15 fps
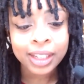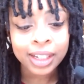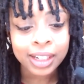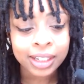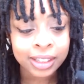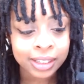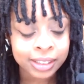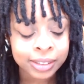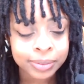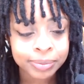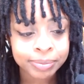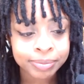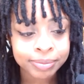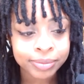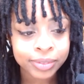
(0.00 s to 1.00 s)

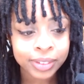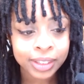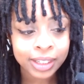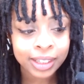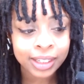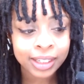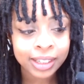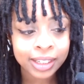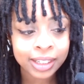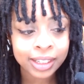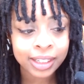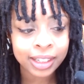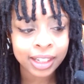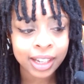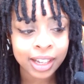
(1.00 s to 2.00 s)
um
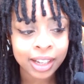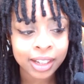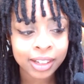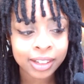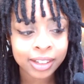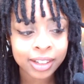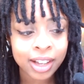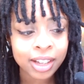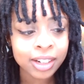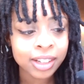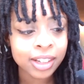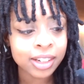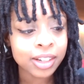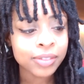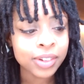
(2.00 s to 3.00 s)
yeah, oddly
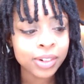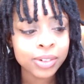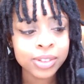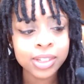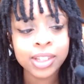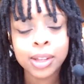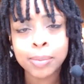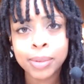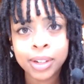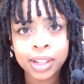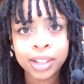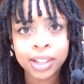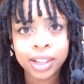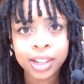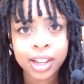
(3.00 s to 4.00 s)
enough I don't see that many
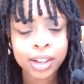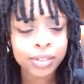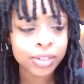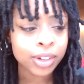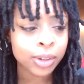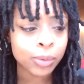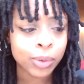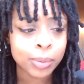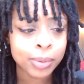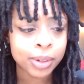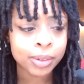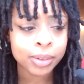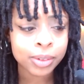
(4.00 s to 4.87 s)
like African women.